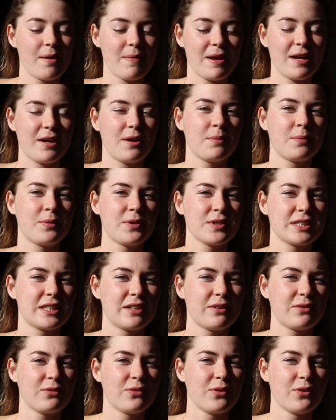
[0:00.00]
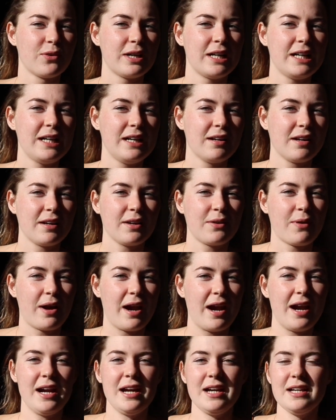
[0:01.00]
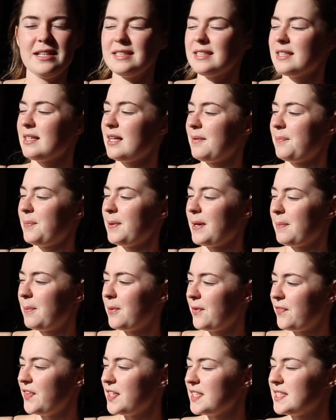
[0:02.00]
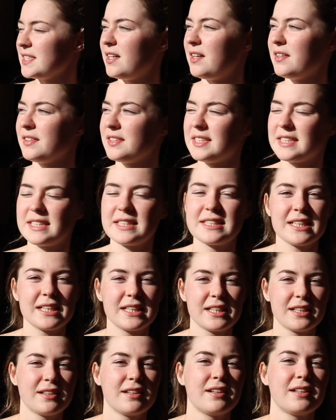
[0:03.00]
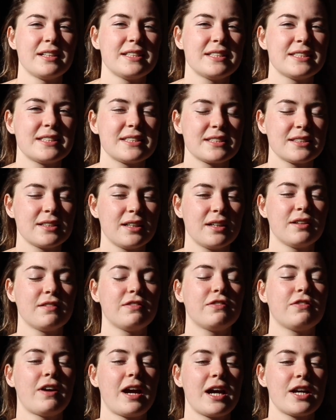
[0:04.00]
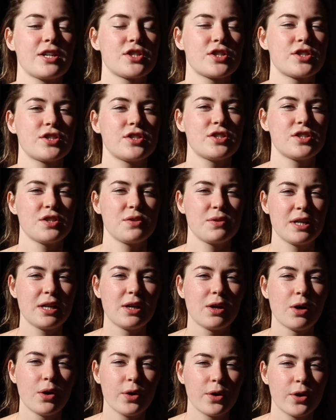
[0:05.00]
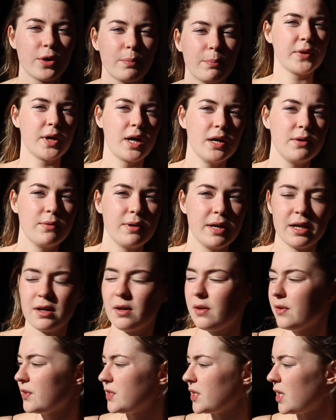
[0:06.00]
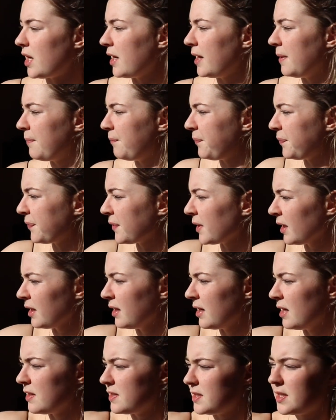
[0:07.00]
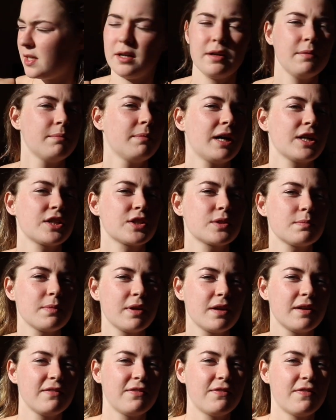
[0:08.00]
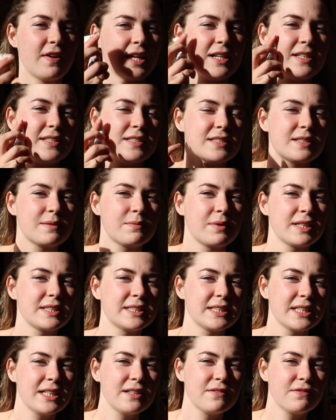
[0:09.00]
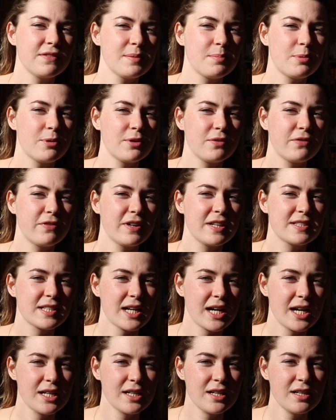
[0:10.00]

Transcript: makeup because I don't really like wearing it, but I put this on because it's like a nice kind of fresh dewy look. I wear it all the time to kind of match my face to my skin if I put fake tan